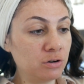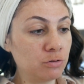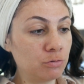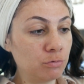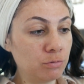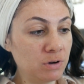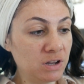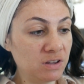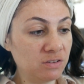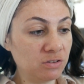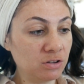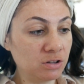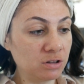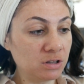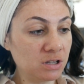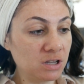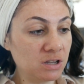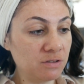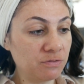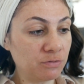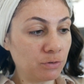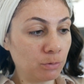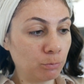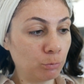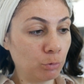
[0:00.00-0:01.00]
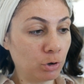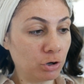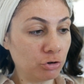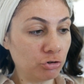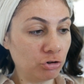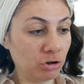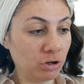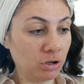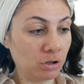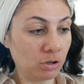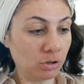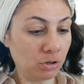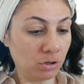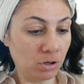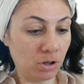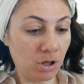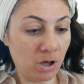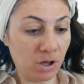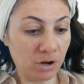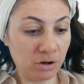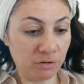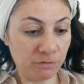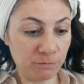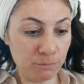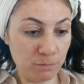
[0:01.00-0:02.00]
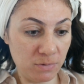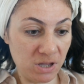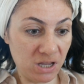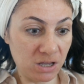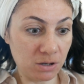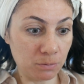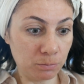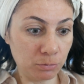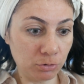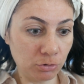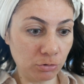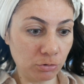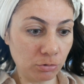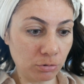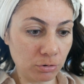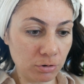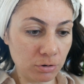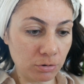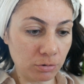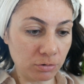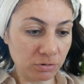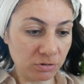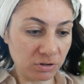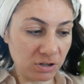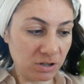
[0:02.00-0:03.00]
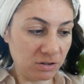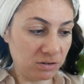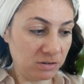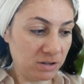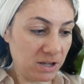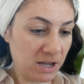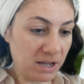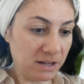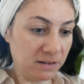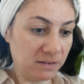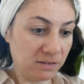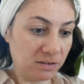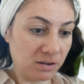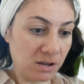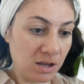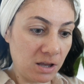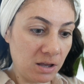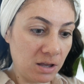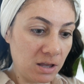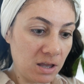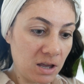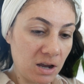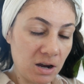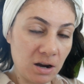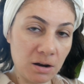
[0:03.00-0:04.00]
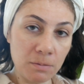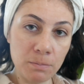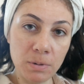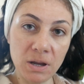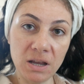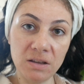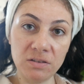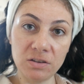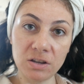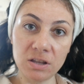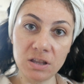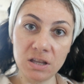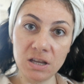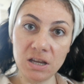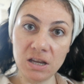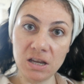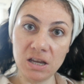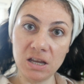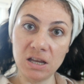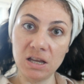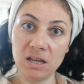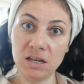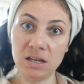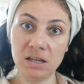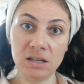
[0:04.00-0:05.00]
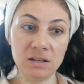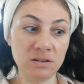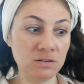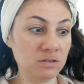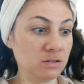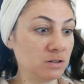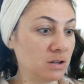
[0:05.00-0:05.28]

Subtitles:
recently from watching a lot of makeup tutorials is that skincare basically is